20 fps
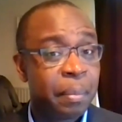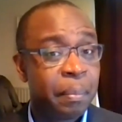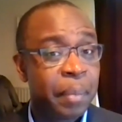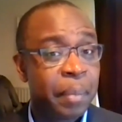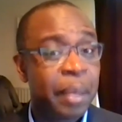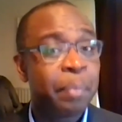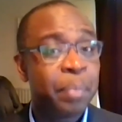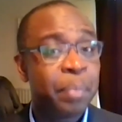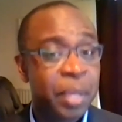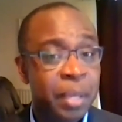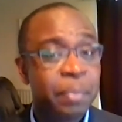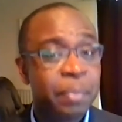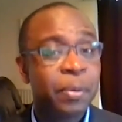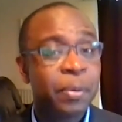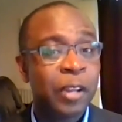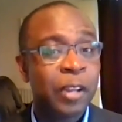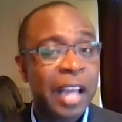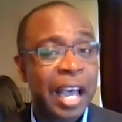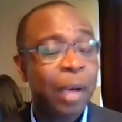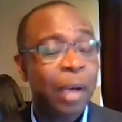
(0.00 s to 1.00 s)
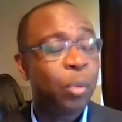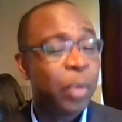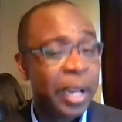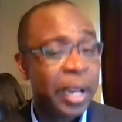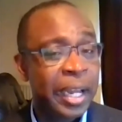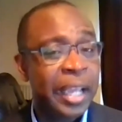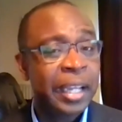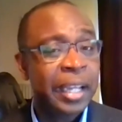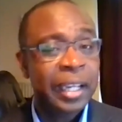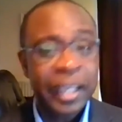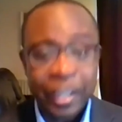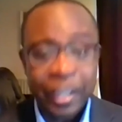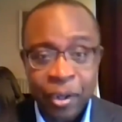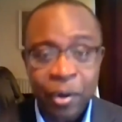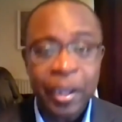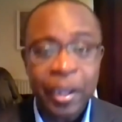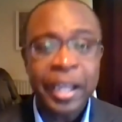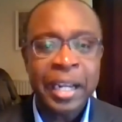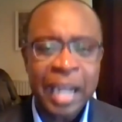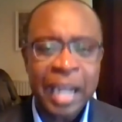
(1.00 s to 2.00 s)
but people are willingly
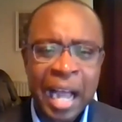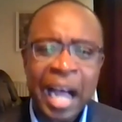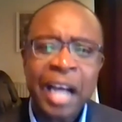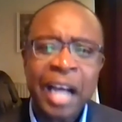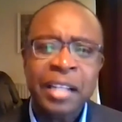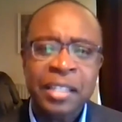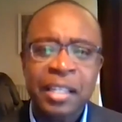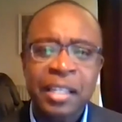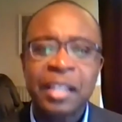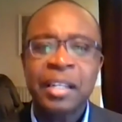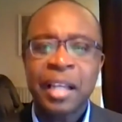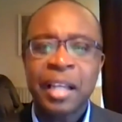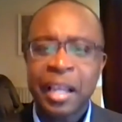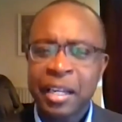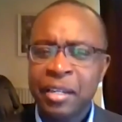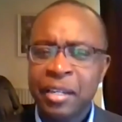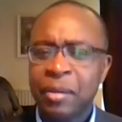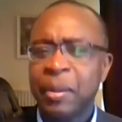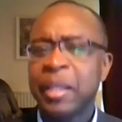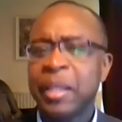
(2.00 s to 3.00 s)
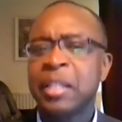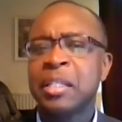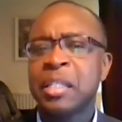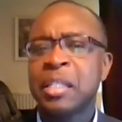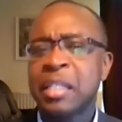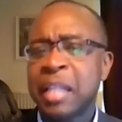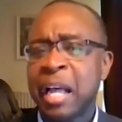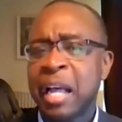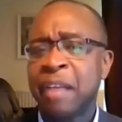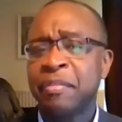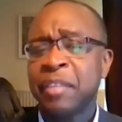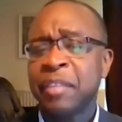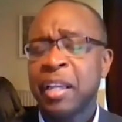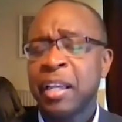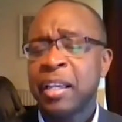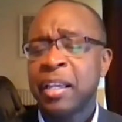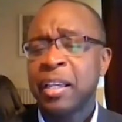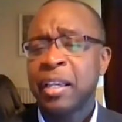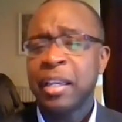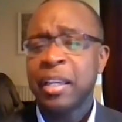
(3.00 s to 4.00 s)
going out and doing stuff,
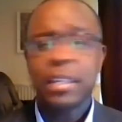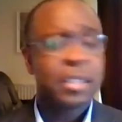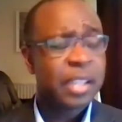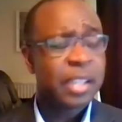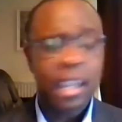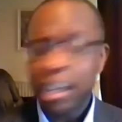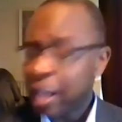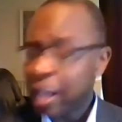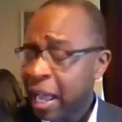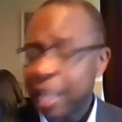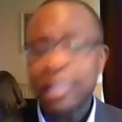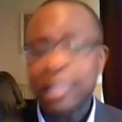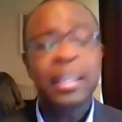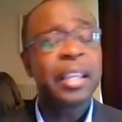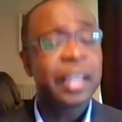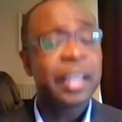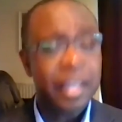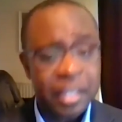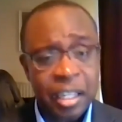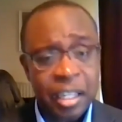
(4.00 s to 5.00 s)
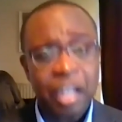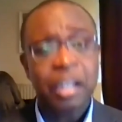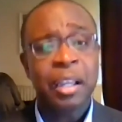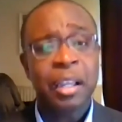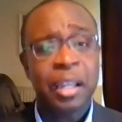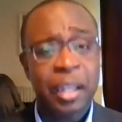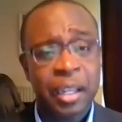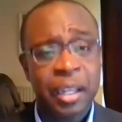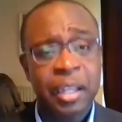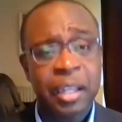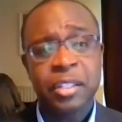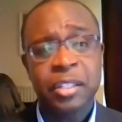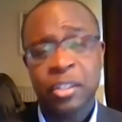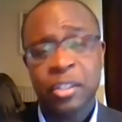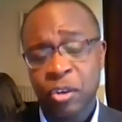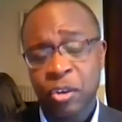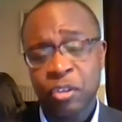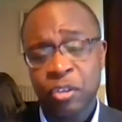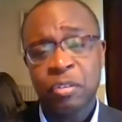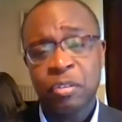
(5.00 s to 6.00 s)
I think it's
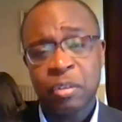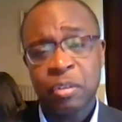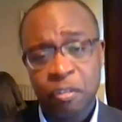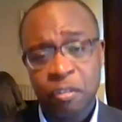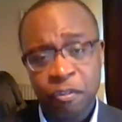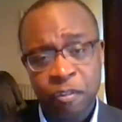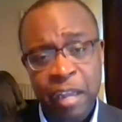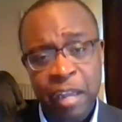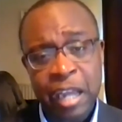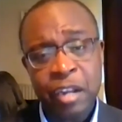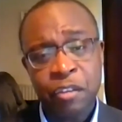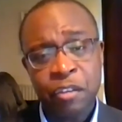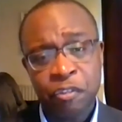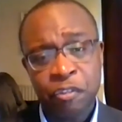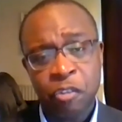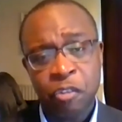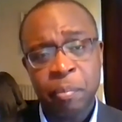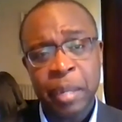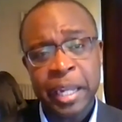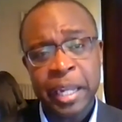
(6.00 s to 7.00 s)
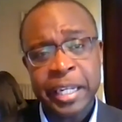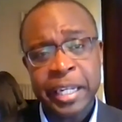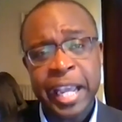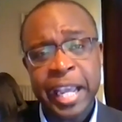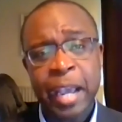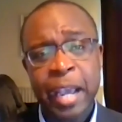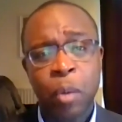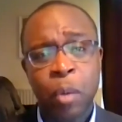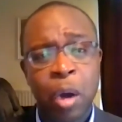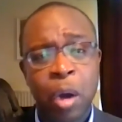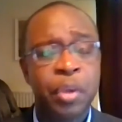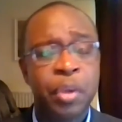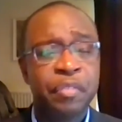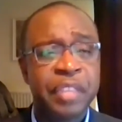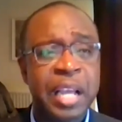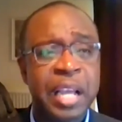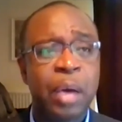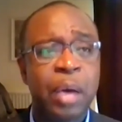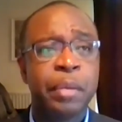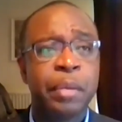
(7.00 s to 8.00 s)
good value for money. And what we've
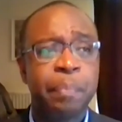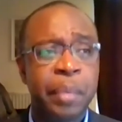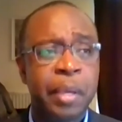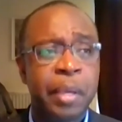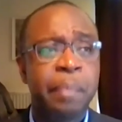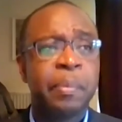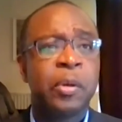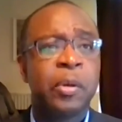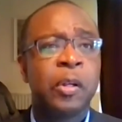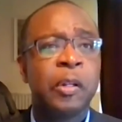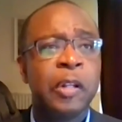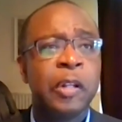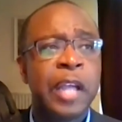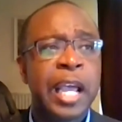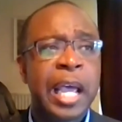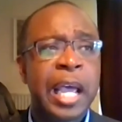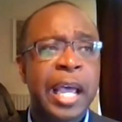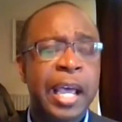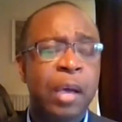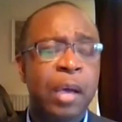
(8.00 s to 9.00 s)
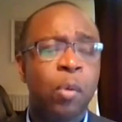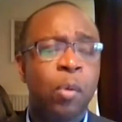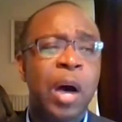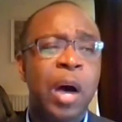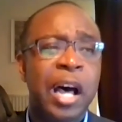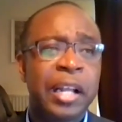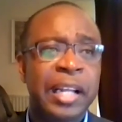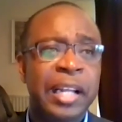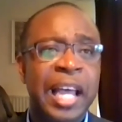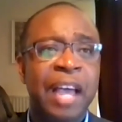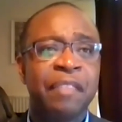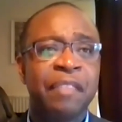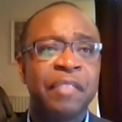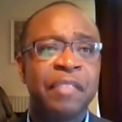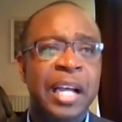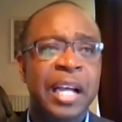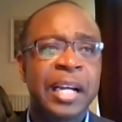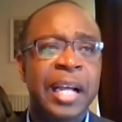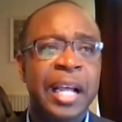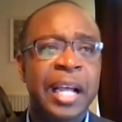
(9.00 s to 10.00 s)
done with People and Wildlife
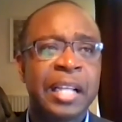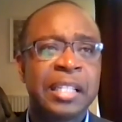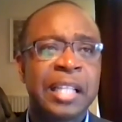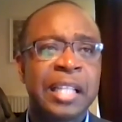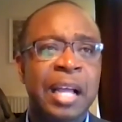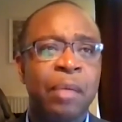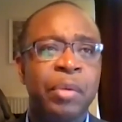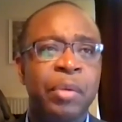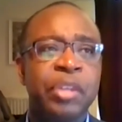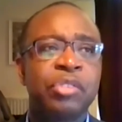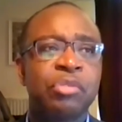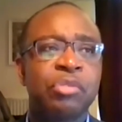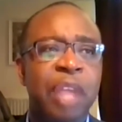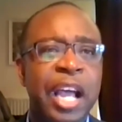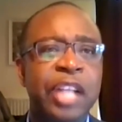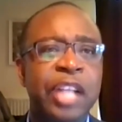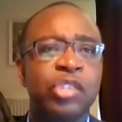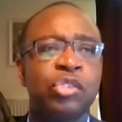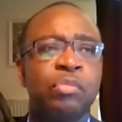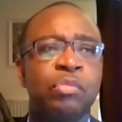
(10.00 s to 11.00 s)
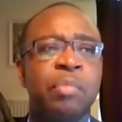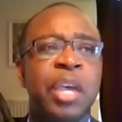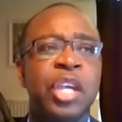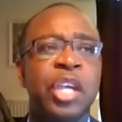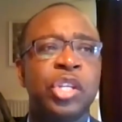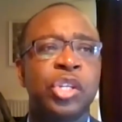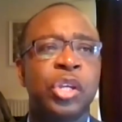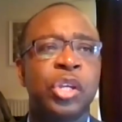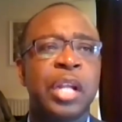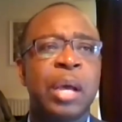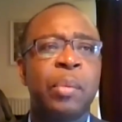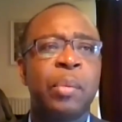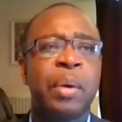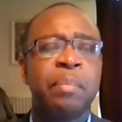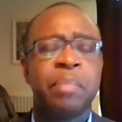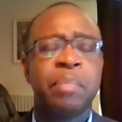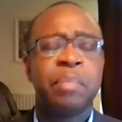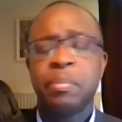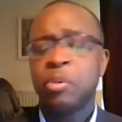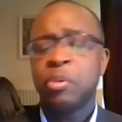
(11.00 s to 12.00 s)
Ghana is that we try to make sure that
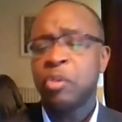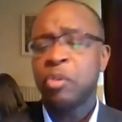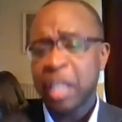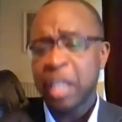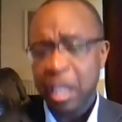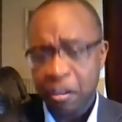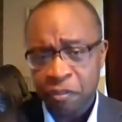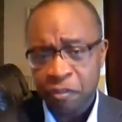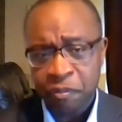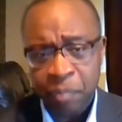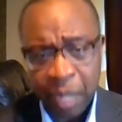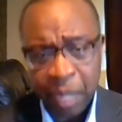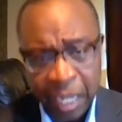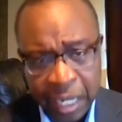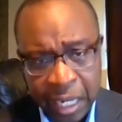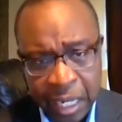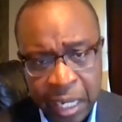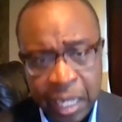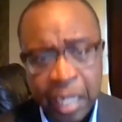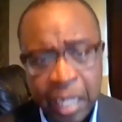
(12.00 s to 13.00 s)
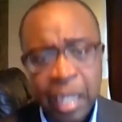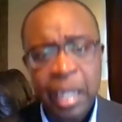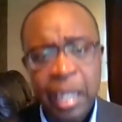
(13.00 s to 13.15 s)
when people give money,